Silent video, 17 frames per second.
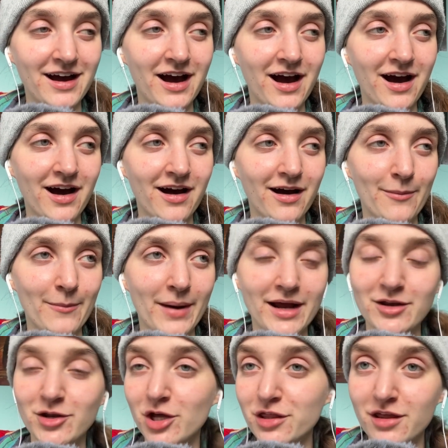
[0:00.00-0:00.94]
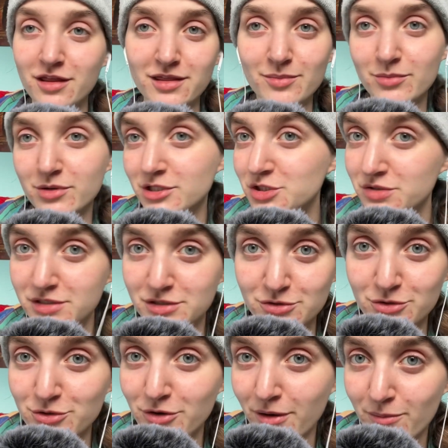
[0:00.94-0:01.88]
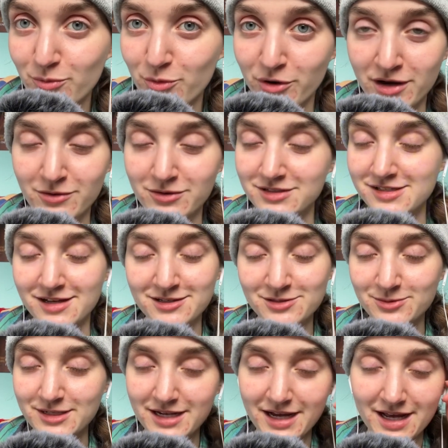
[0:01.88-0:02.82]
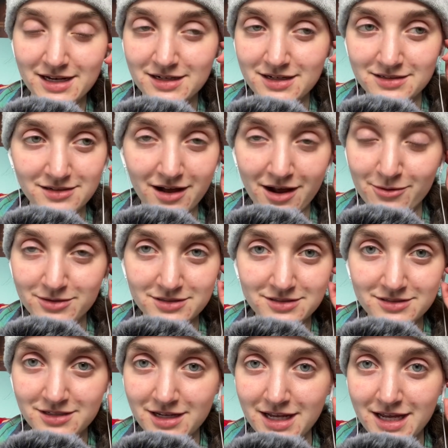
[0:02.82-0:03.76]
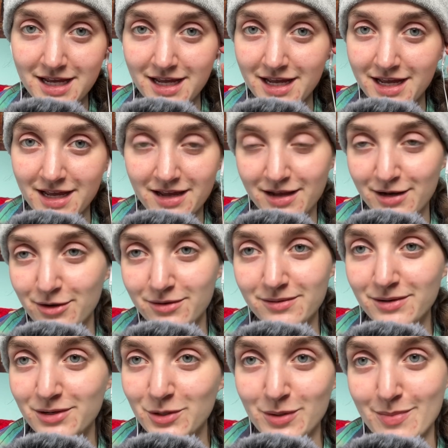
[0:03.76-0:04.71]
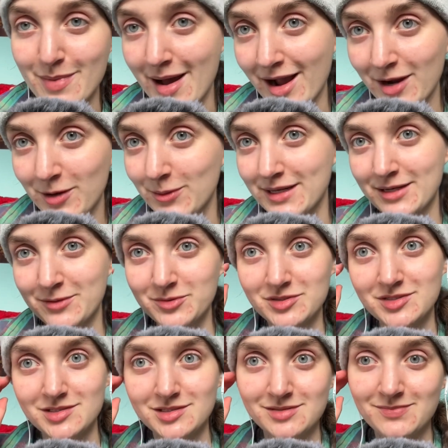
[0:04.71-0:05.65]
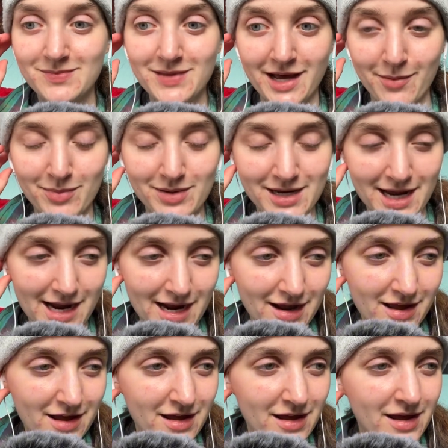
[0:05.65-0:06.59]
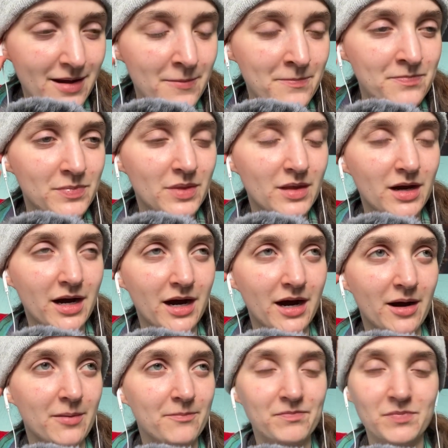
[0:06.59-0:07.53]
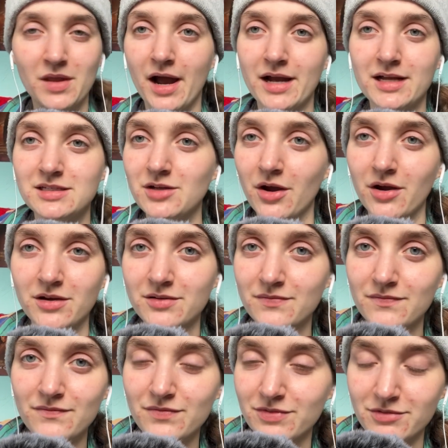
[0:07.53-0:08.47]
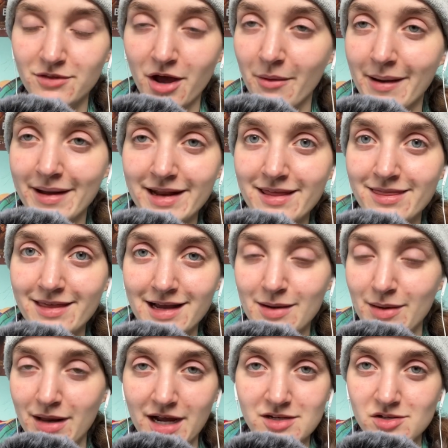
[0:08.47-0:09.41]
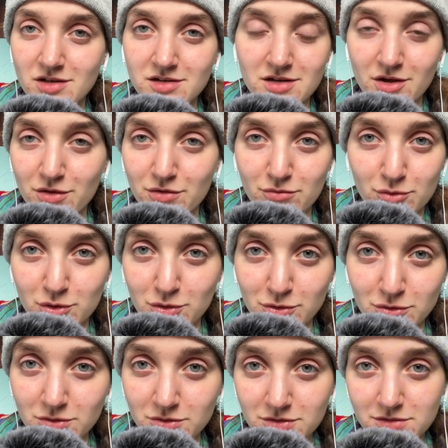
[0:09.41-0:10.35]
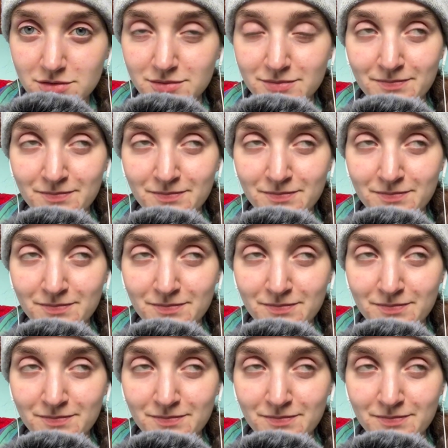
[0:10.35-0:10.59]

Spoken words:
I know that the Montreal Grand Prix was last weekend because I was in Quebec when it was happening. I don't know anything, like I don't know the rules.